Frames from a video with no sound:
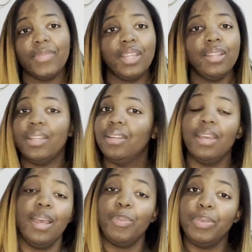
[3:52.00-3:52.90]
That did not
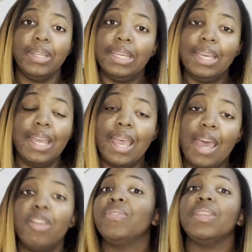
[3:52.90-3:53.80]
happen. I don't
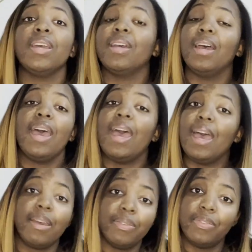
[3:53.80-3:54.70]
even think I got
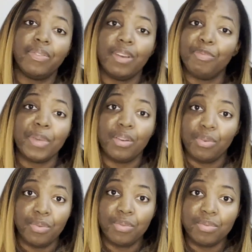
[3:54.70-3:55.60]
half of my
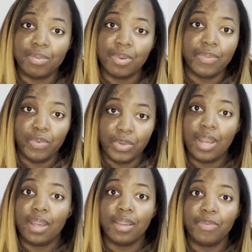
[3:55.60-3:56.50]
goal of
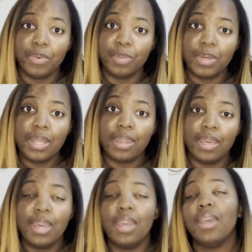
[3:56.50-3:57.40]
overtime for the month.
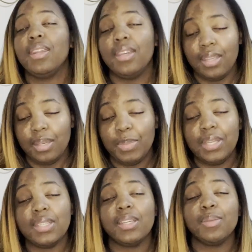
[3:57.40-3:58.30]
And again, because
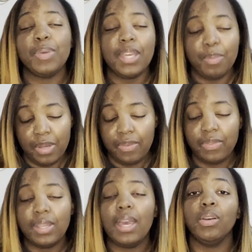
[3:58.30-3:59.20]
I get paid
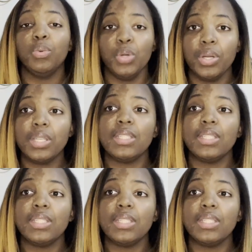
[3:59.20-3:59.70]
monthly, how it works